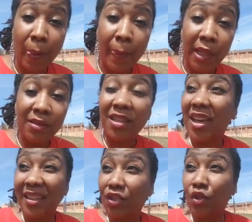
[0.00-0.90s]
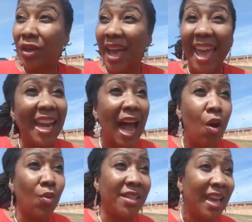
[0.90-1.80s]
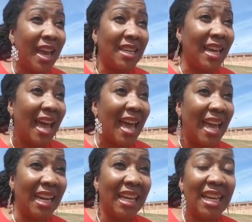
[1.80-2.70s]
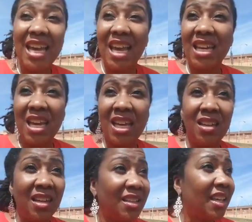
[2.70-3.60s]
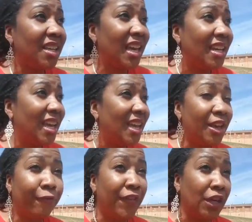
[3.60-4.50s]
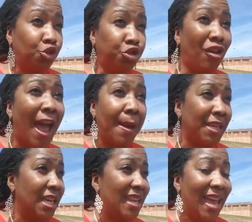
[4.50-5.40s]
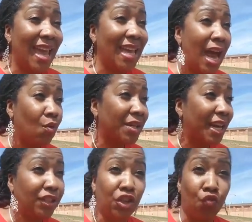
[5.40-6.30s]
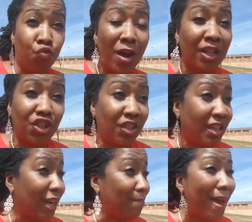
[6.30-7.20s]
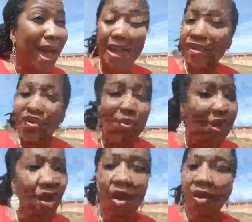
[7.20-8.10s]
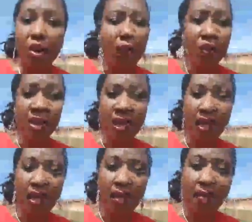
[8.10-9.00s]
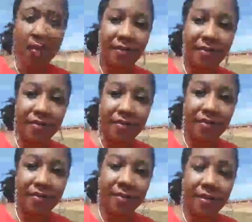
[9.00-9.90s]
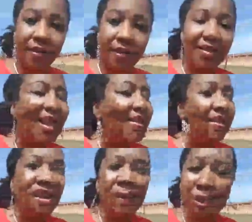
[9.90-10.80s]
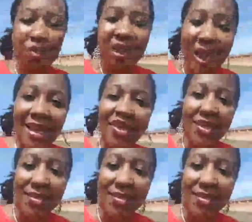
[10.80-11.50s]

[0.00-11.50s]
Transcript: To get through the 8-hour day that I hated, and then and feel trapped in the 8-hour day, to rush to get back and do it all over again. That's a communication.